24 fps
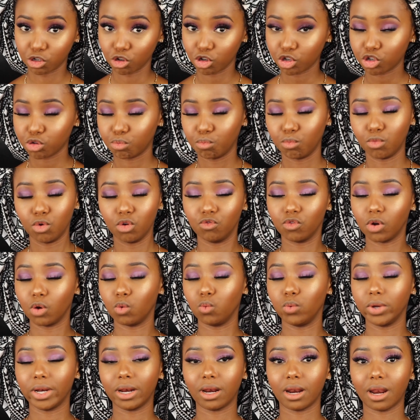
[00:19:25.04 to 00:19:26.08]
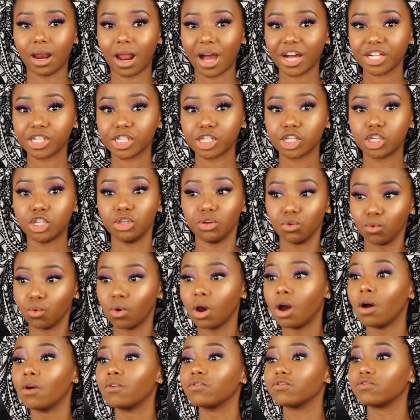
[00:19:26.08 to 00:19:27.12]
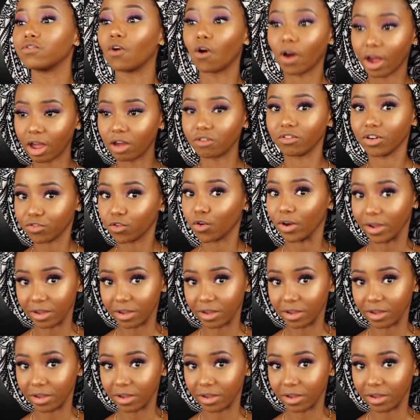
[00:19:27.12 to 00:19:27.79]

not move. It will last you forever,